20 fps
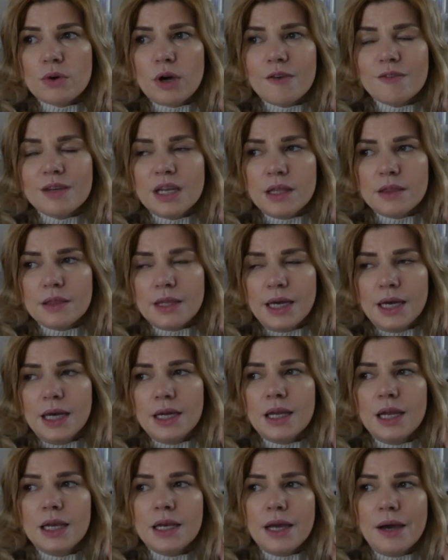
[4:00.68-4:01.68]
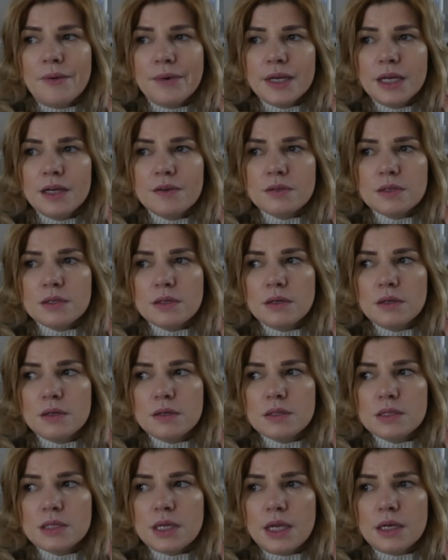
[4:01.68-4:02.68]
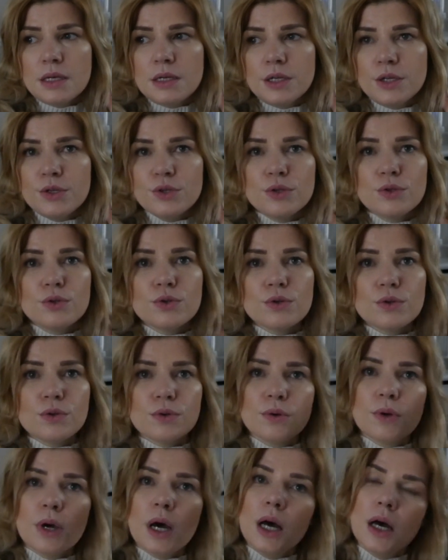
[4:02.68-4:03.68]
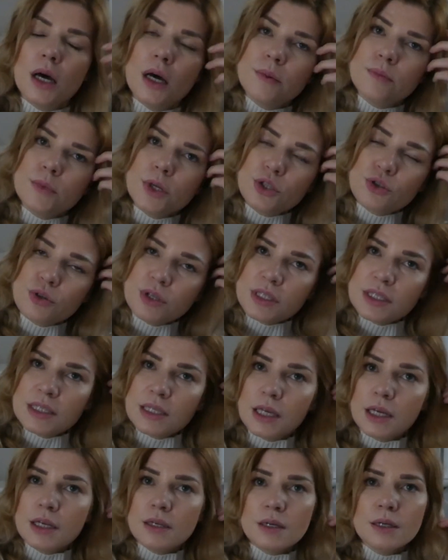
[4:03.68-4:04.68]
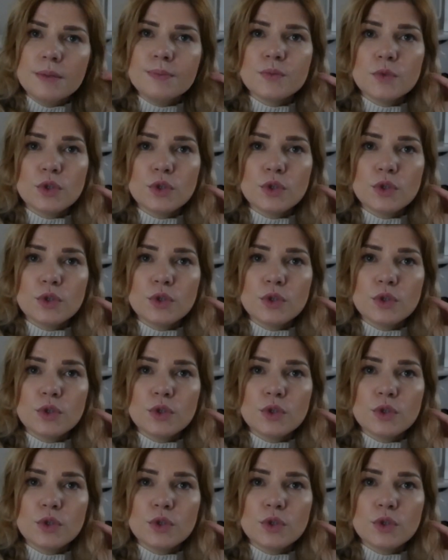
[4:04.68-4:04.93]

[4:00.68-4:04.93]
I've done that. And now I have to send it to a translator,